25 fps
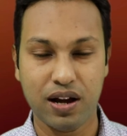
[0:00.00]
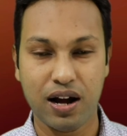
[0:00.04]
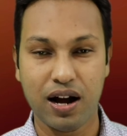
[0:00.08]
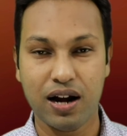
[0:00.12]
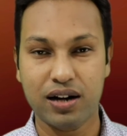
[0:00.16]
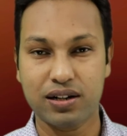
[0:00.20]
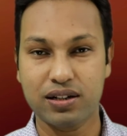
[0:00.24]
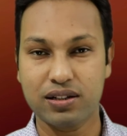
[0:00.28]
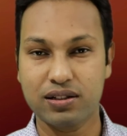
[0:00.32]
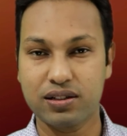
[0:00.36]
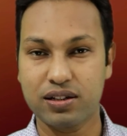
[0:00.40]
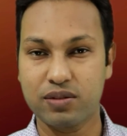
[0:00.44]

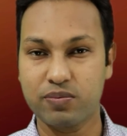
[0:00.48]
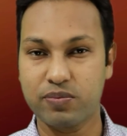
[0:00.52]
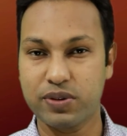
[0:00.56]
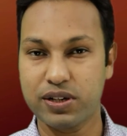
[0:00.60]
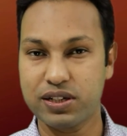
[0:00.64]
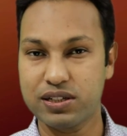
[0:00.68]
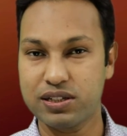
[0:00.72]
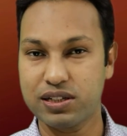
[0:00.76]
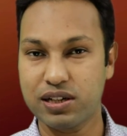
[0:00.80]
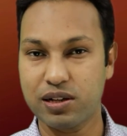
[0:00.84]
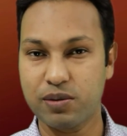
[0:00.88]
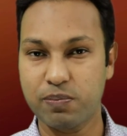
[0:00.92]
Other than
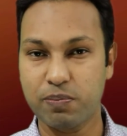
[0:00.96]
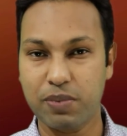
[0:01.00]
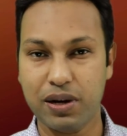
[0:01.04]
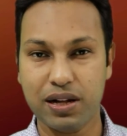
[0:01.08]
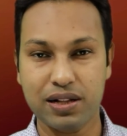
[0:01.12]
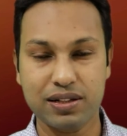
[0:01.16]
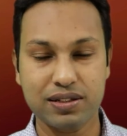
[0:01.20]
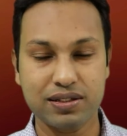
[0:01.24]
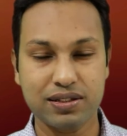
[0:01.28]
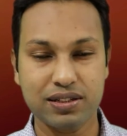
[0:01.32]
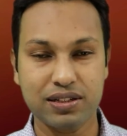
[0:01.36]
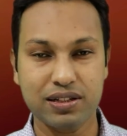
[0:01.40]
facial
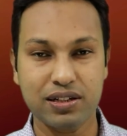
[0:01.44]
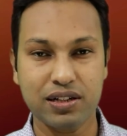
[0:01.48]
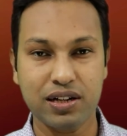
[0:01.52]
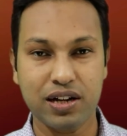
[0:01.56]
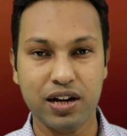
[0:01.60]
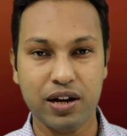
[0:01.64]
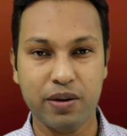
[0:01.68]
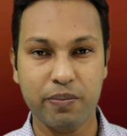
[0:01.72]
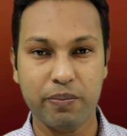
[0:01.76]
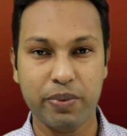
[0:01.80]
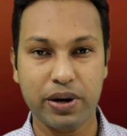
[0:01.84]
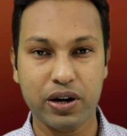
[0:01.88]
palsy,
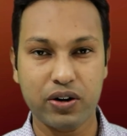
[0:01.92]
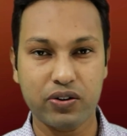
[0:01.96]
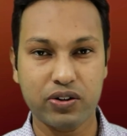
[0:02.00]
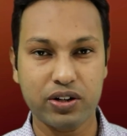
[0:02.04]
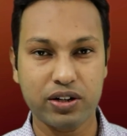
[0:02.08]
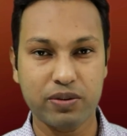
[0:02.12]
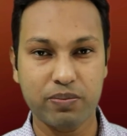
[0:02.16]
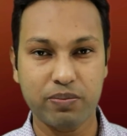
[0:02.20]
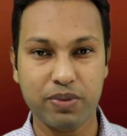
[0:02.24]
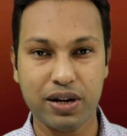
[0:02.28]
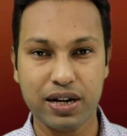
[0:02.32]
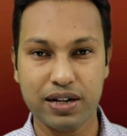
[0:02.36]

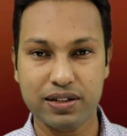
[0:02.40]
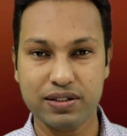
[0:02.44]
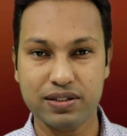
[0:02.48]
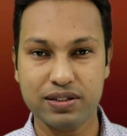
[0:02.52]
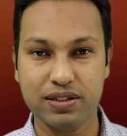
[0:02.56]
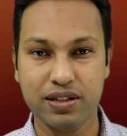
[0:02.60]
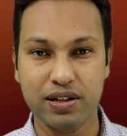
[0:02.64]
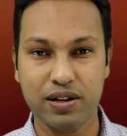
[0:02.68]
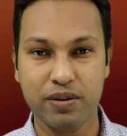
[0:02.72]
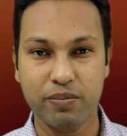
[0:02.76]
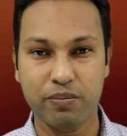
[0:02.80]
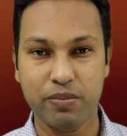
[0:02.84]
parotid
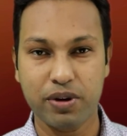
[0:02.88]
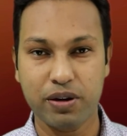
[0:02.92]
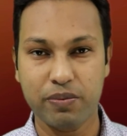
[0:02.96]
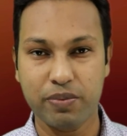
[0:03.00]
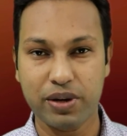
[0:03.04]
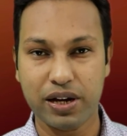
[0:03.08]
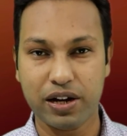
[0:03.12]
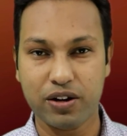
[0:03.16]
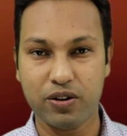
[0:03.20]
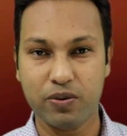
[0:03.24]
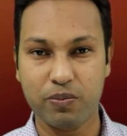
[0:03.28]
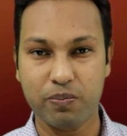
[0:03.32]
mass may
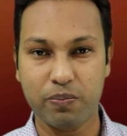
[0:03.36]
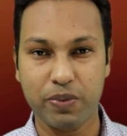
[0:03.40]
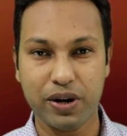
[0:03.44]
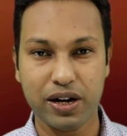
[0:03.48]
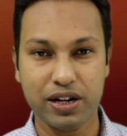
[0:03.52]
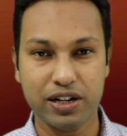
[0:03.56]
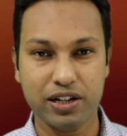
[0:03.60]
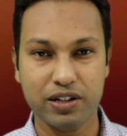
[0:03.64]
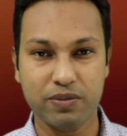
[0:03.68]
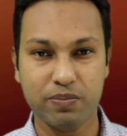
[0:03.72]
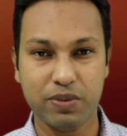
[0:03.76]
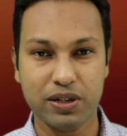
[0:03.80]
be
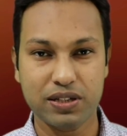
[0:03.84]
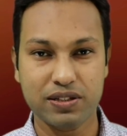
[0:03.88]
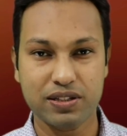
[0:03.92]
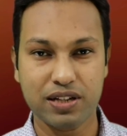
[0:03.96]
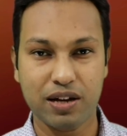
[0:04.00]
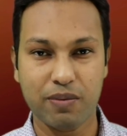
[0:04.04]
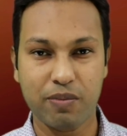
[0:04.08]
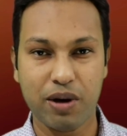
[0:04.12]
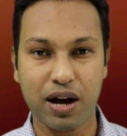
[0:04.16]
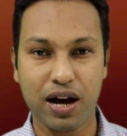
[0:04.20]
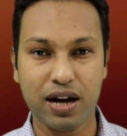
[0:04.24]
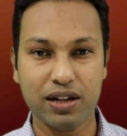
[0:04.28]
accompanied by
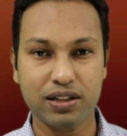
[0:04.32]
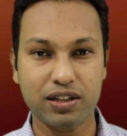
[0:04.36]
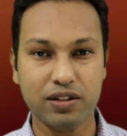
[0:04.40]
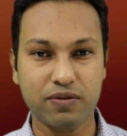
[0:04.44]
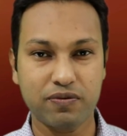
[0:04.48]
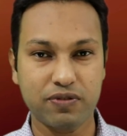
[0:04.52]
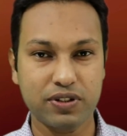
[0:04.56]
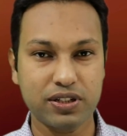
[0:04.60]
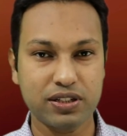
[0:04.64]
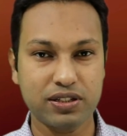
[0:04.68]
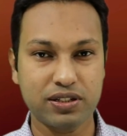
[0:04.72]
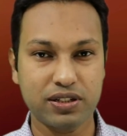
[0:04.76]
some
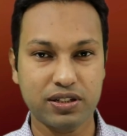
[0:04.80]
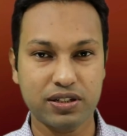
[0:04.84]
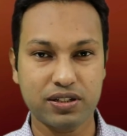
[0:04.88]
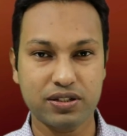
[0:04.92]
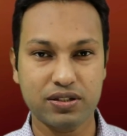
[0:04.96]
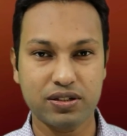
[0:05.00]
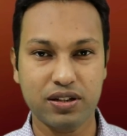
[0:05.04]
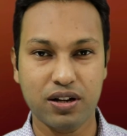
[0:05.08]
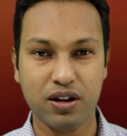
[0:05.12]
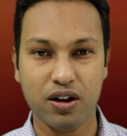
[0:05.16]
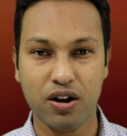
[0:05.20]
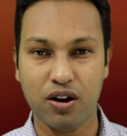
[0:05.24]
other
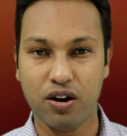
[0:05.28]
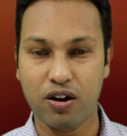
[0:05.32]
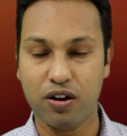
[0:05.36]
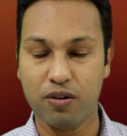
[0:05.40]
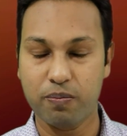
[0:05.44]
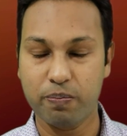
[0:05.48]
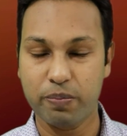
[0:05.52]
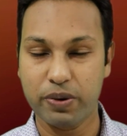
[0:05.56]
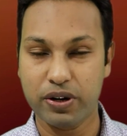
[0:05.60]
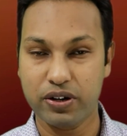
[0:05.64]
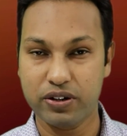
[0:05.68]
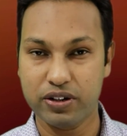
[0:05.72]
features
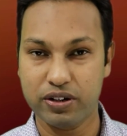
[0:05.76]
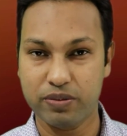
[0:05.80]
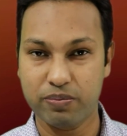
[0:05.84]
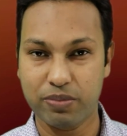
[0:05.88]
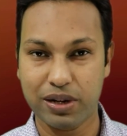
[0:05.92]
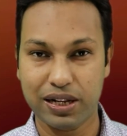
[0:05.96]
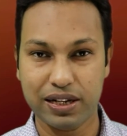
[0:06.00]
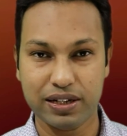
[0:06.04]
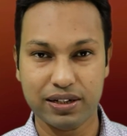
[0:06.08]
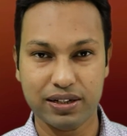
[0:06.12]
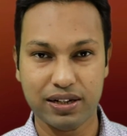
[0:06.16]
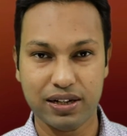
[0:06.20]
of parotid
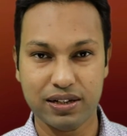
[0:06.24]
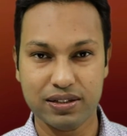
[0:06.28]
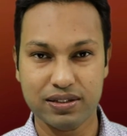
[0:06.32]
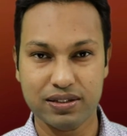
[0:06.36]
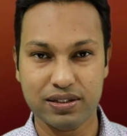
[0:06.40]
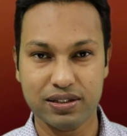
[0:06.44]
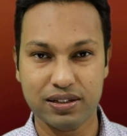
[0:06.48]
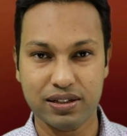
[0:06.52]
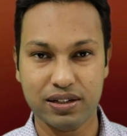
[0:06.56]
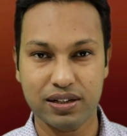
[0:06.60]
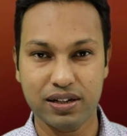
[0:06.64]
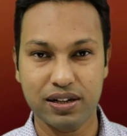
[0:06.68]

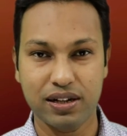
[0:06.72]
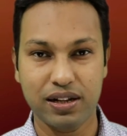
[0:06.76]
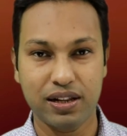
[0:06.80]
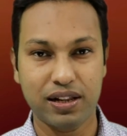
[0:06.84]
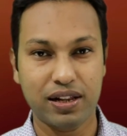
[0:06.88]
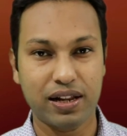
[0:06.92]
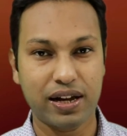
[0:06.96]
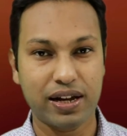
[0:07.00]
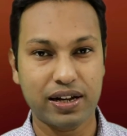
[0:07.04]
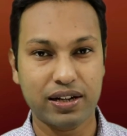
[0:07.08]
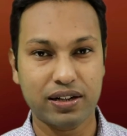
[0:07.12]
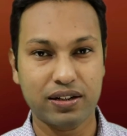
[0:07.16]
malignancy
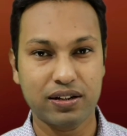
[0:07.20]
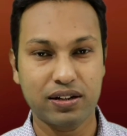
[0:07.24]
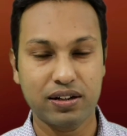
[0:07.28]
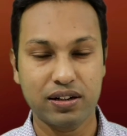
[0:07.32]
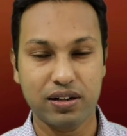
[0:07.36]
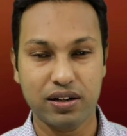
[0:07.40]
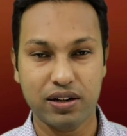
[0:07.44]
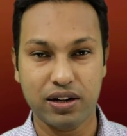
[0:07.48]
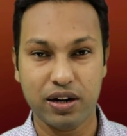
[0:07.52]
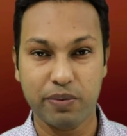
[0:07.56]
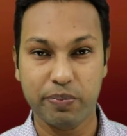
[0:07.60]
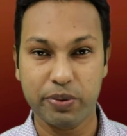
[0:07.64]
like
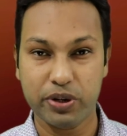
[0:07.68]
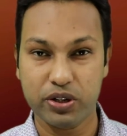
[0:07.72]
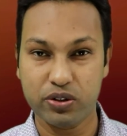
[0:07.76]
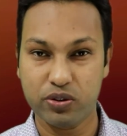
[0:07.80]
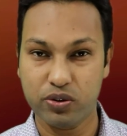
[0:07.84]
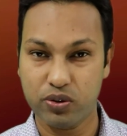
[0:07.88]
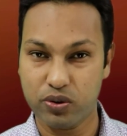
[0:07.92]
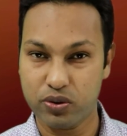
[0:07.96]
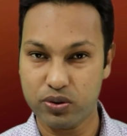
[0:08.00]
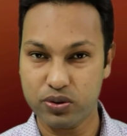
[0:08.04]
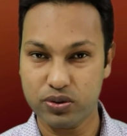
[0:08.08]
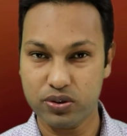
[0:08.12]

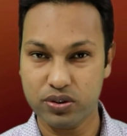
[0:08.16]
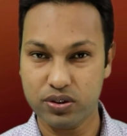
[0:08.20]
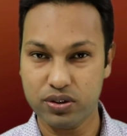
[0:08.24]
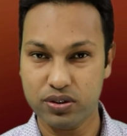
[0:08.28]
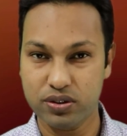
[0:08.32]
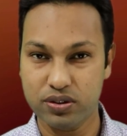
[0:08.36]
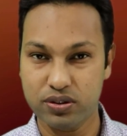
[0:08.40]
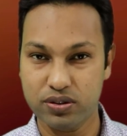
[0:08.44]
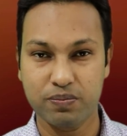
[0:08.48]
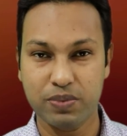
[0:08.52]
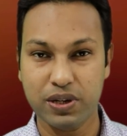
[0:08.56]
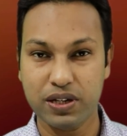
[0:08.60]
rapid
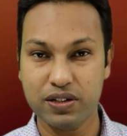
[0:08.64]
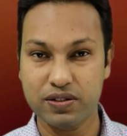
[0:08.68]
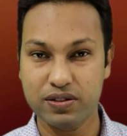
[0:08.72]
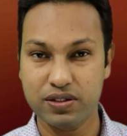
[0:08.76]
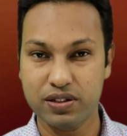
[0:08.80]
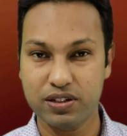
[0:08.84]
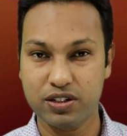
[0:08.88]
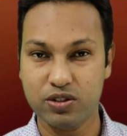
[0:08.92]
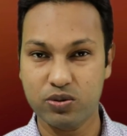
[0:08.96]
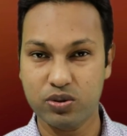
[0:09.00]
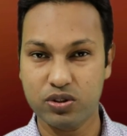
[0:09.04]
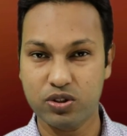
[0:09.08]
growth,
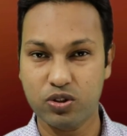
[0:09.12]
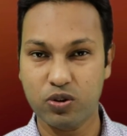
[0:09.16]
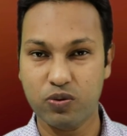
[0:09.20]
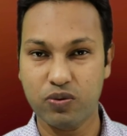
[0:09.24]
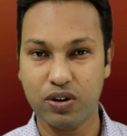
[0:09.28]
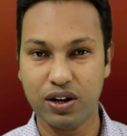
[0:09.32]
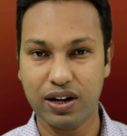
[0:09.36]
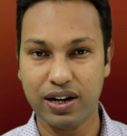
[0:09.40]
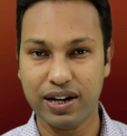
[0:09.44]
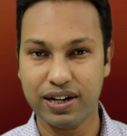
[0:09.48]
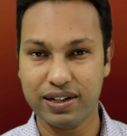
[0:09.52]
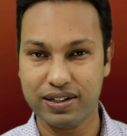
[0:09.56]
fixity with
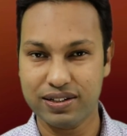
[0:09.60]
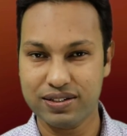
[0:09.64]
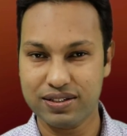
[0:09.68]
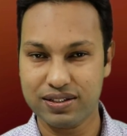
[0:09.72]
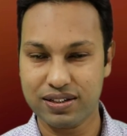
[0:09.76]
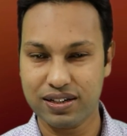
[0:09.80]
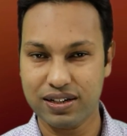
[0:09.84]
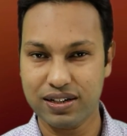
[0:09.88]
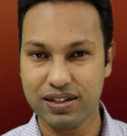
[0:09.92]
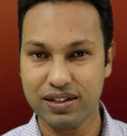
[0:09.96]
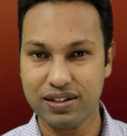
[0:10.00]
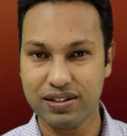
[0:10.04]
overlying
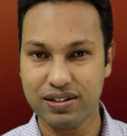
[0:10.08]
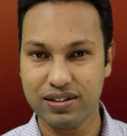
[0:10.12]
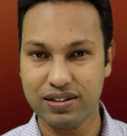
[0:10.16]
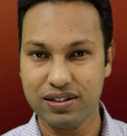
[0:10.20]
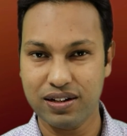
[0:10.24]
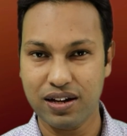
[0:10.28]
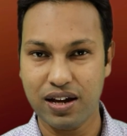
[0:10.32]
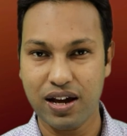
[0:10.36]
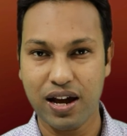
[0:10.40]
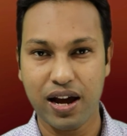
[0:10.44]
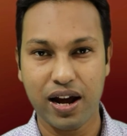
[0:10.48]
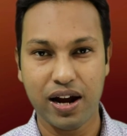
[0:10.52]
skin,
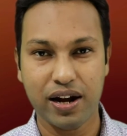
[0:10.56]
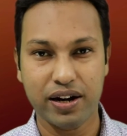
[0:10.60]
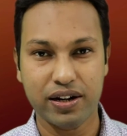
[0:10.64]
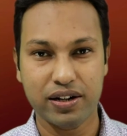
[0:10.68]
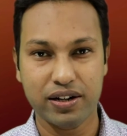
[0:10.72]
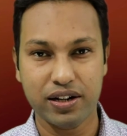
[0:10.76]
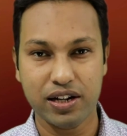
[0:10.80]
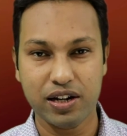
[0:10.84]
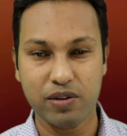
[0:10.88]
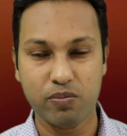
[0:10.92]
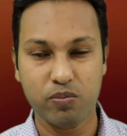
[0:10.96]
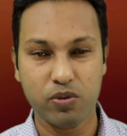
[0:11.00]

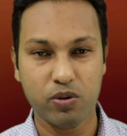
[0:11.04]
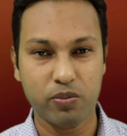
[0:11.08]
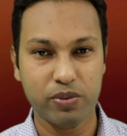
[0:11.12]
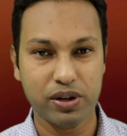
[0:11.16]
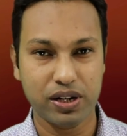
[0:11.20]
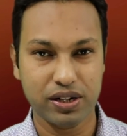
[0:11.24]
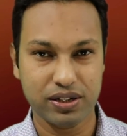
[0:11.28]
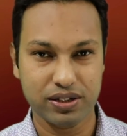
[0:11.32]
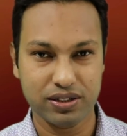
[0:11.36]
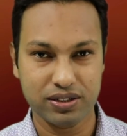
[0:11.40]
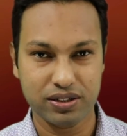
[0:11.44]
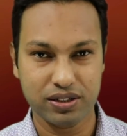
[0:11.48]
and
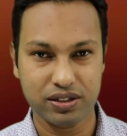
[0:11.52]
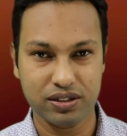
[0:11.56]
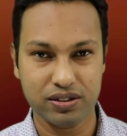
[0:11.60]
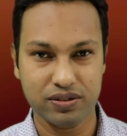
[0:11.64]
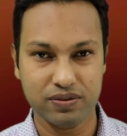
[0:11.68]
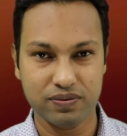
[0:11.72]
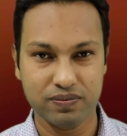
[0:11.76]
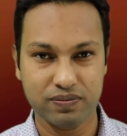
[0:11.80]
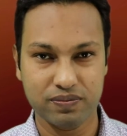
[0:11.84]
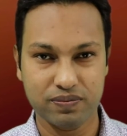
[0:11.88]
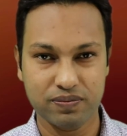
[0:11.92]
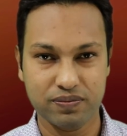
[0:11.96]
immobility.